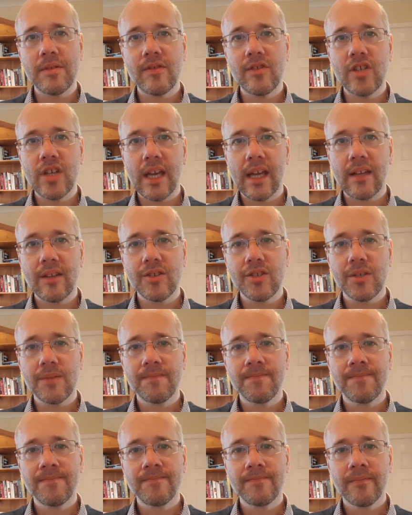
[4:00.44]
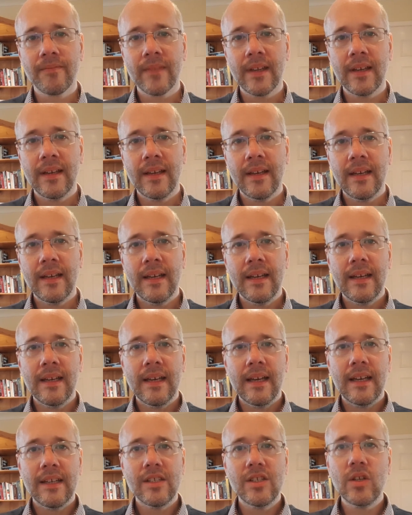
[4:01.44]
of change.
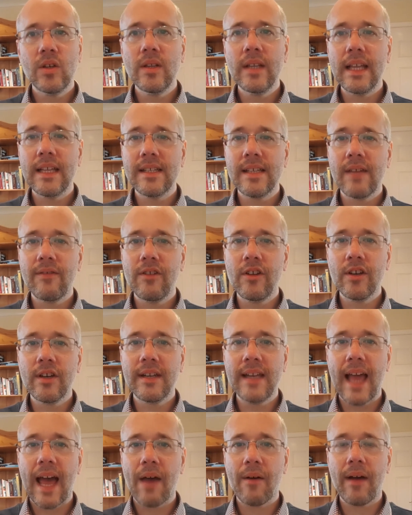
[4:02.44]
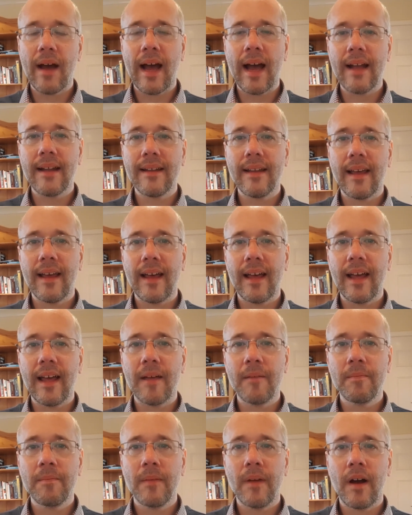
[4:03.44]
So let's have a look now at
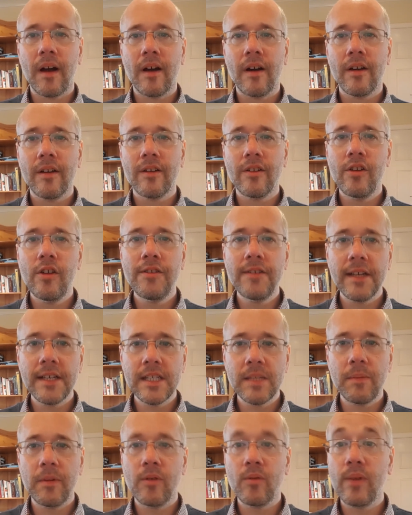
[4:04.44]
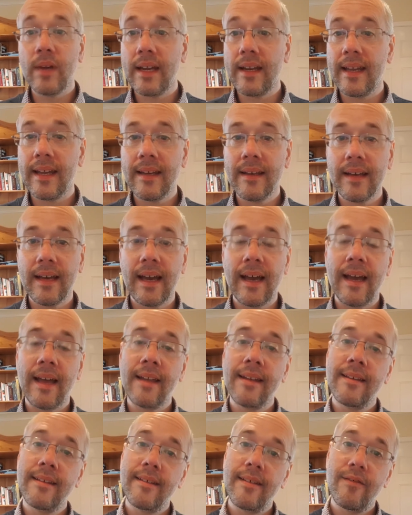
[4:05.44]
our New Testament reading,
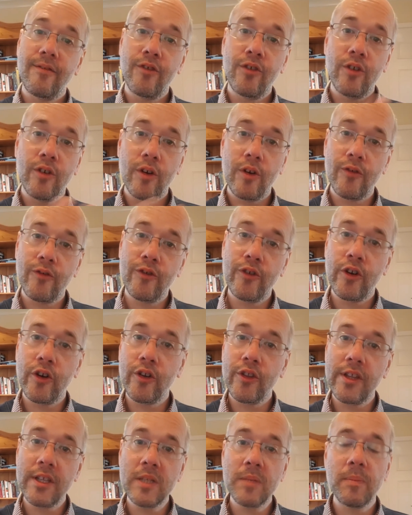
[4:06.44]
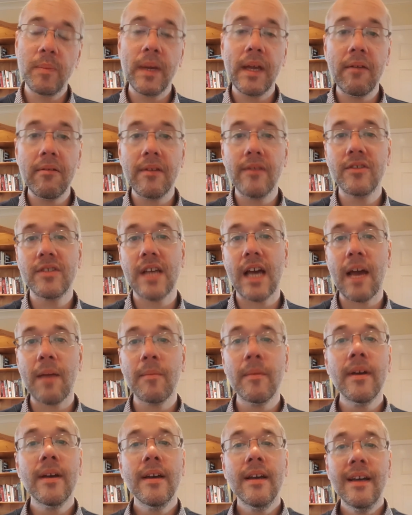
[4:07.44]
and for this period of
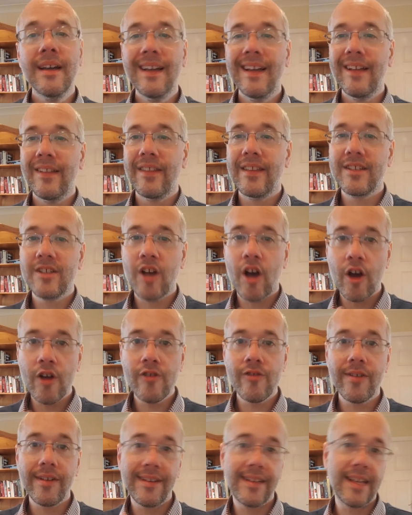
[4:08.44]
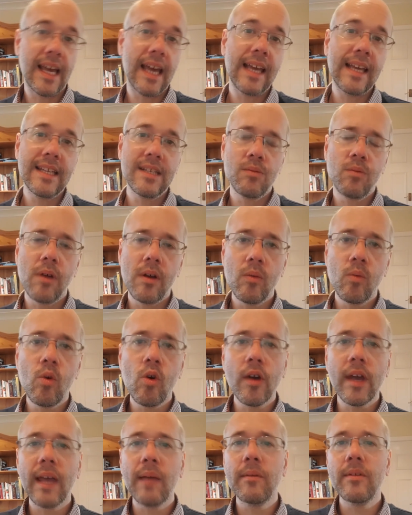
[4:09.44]
time, this 100 days, we're
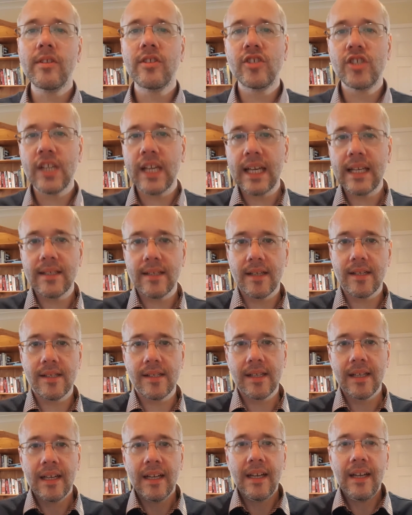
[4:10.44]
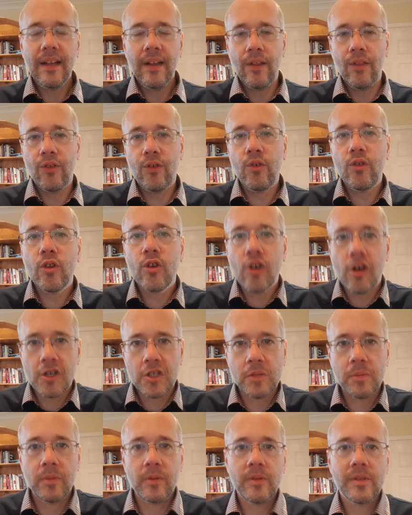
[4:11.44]
walking with Jesus through the
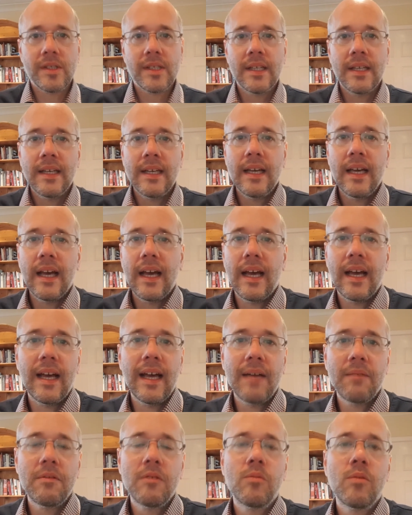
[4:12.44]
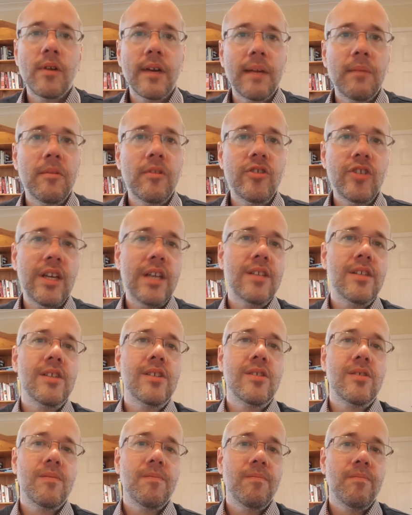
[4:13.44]
Gospels. We're walking with
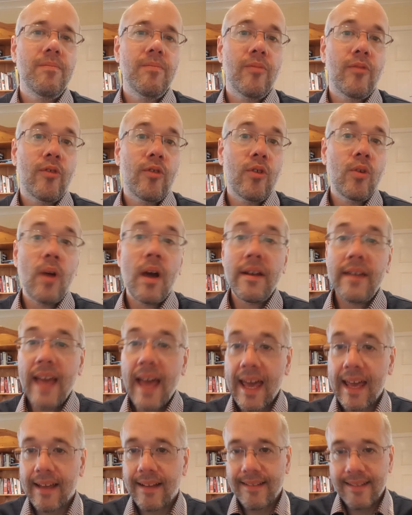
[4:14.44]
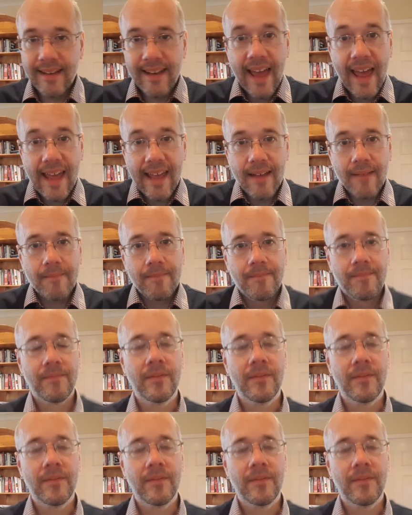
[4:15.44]
Jesus through our day, today,